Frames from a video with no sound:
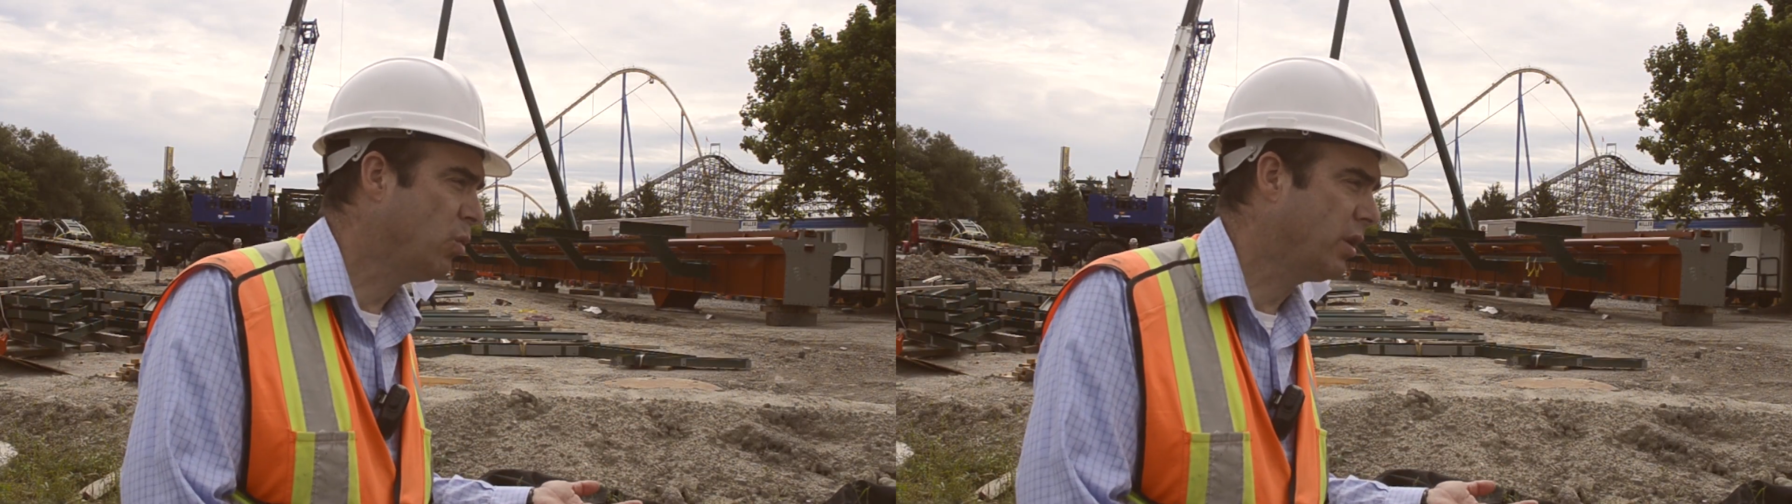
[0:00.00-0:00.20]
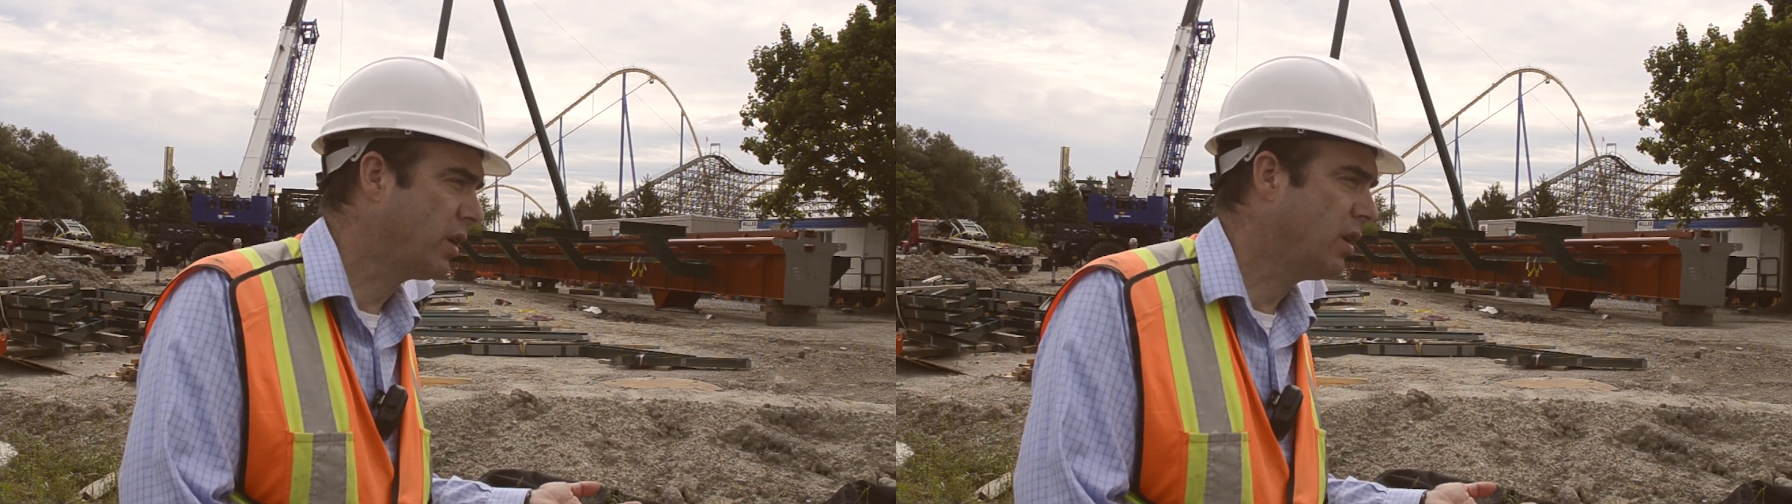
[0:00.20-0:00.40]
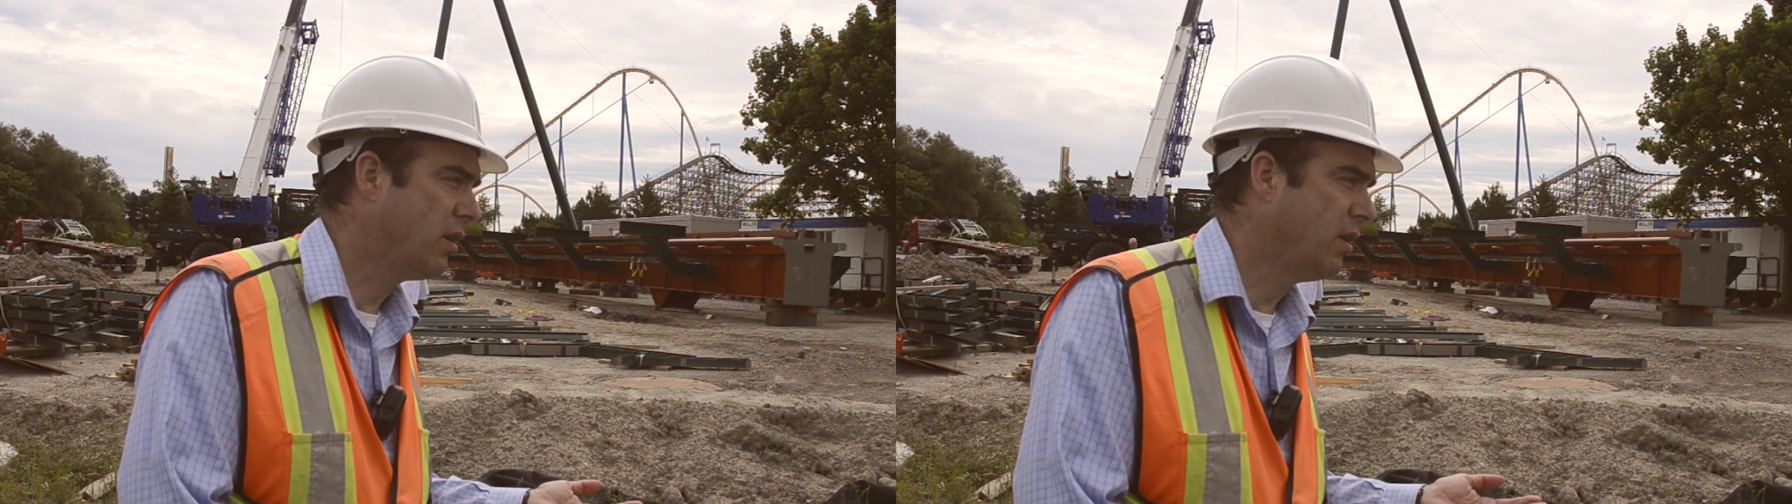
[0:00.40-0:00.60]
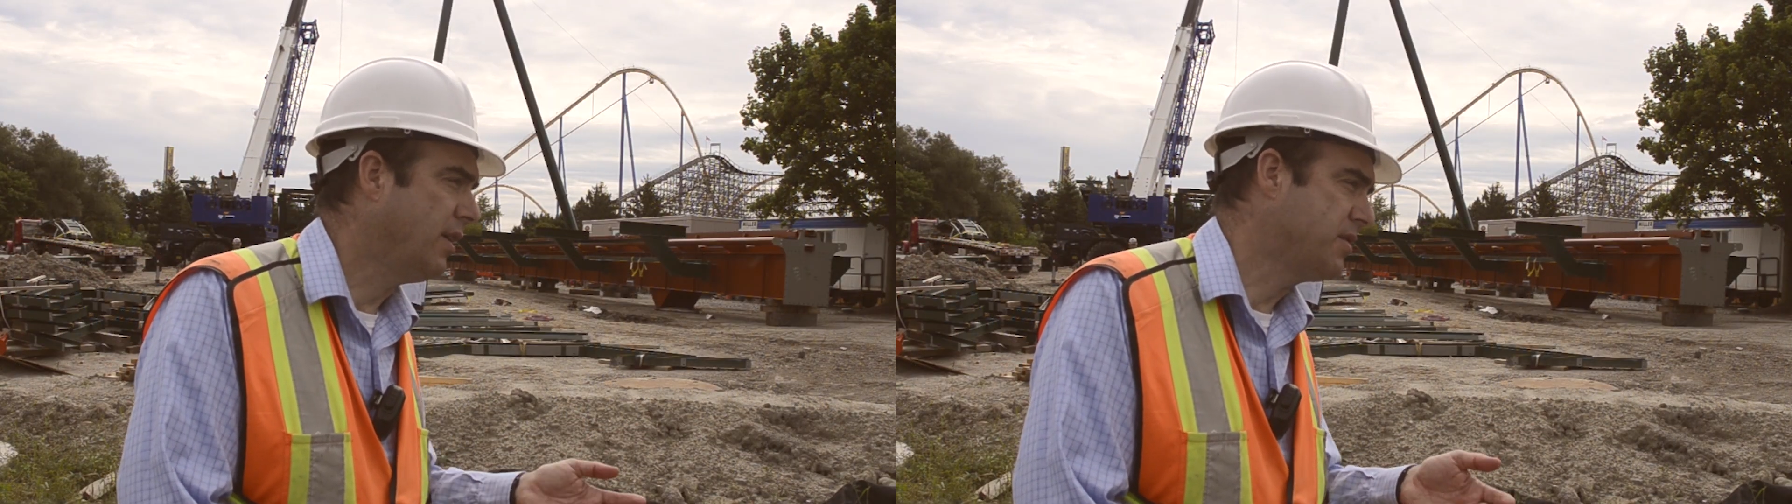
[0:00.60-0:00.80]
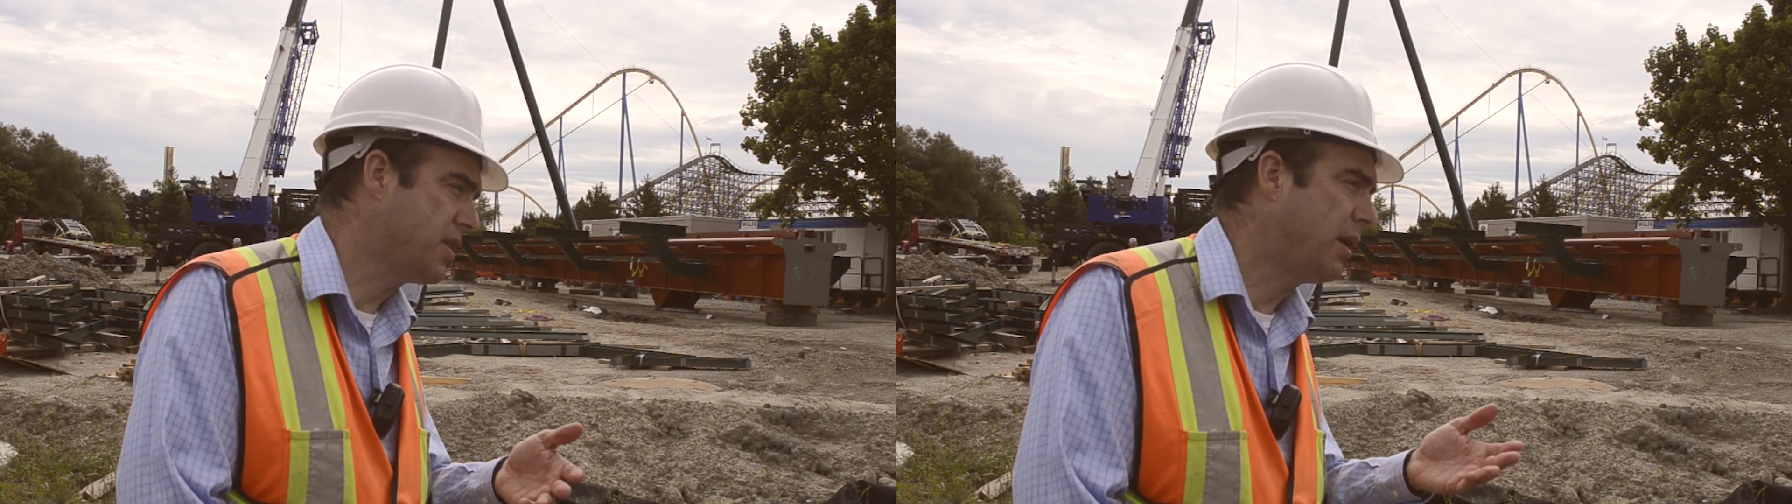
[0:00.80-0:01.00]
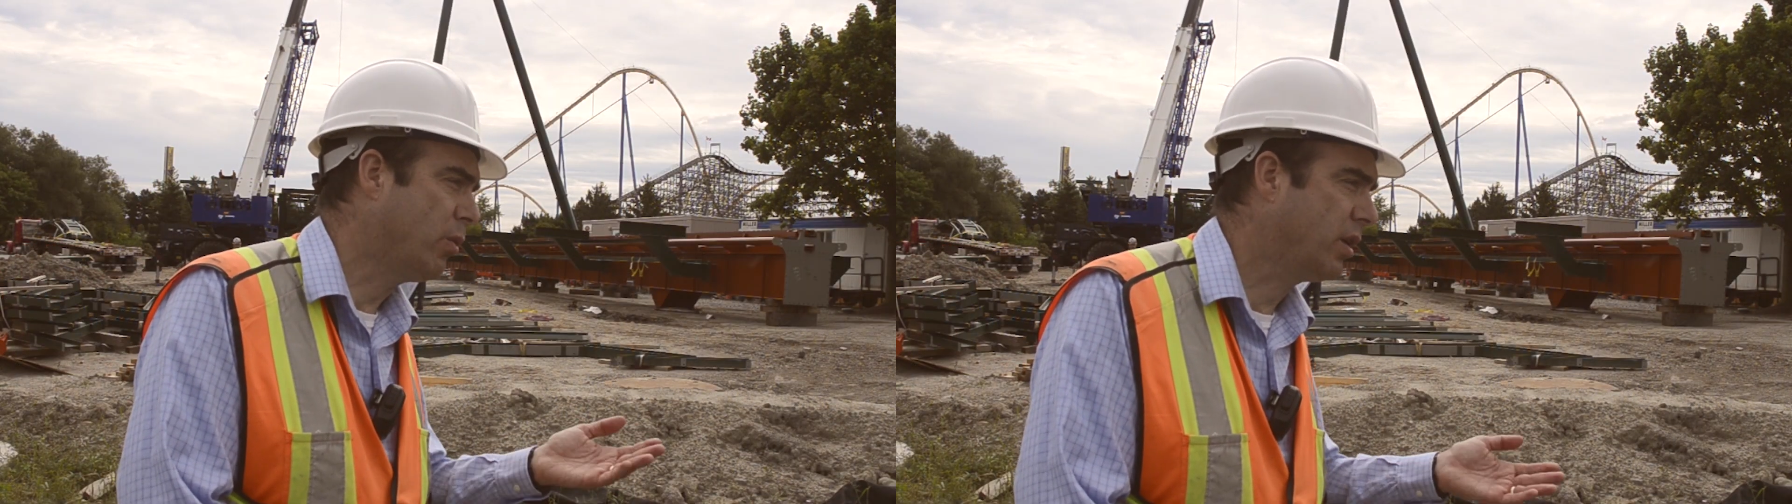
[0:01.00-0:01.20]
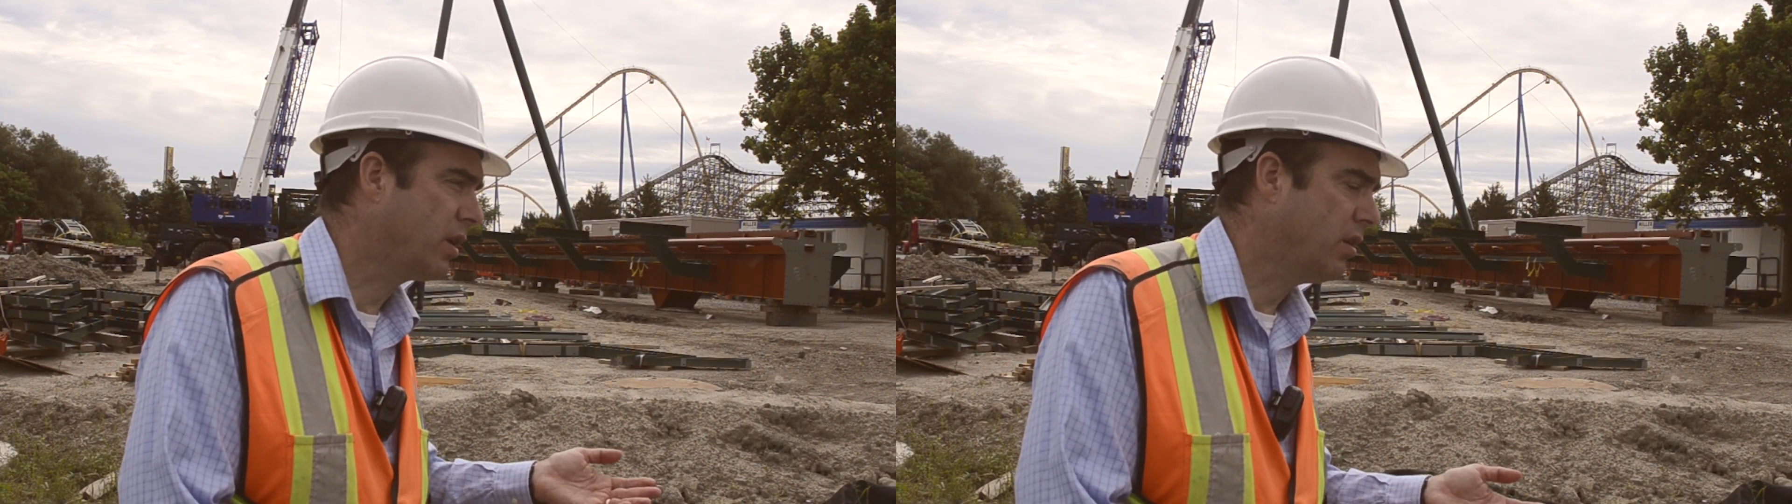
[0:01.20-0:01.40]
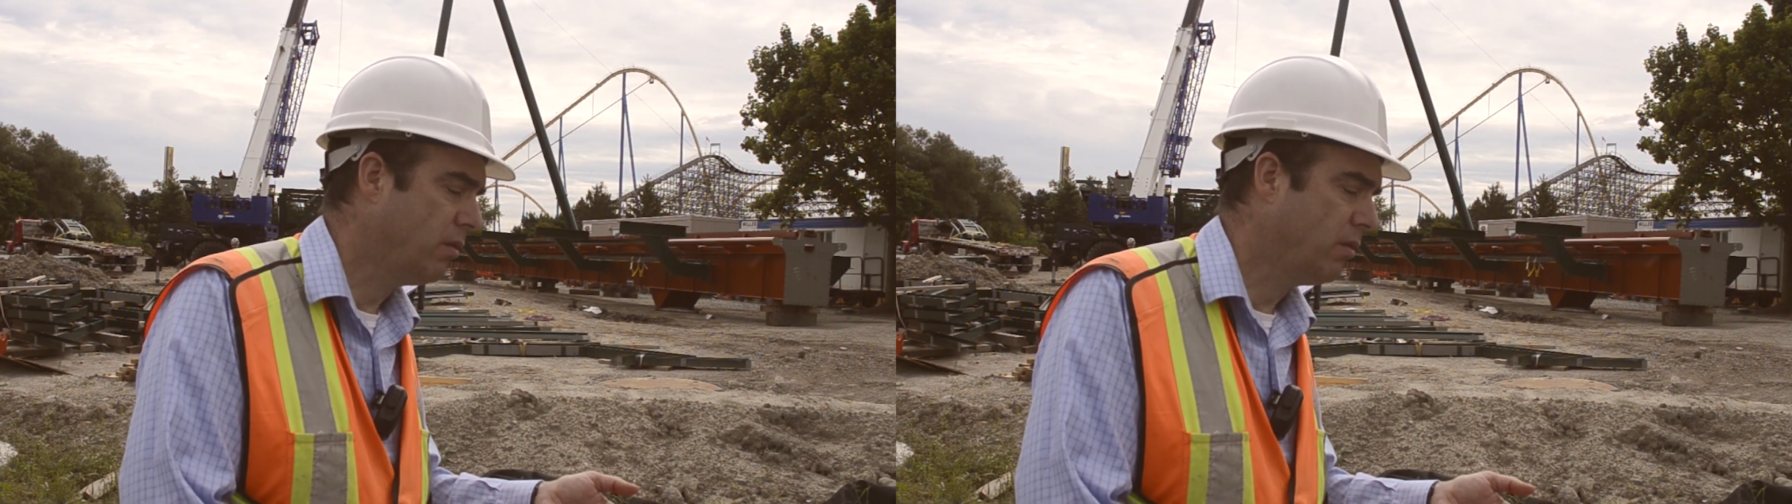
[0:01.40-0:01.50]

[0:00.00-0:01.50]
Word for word: work and site work.